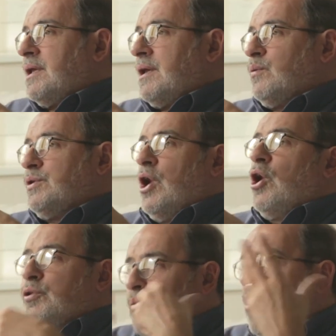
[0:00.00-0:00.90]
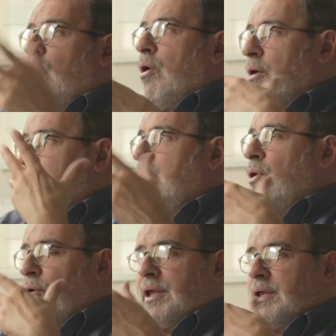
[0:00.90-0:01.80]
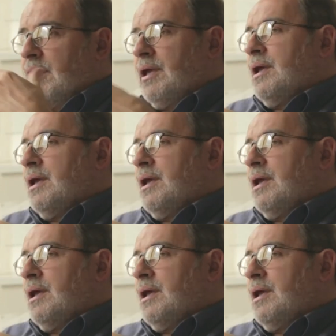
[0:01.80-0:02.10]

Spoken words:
with a lot more boring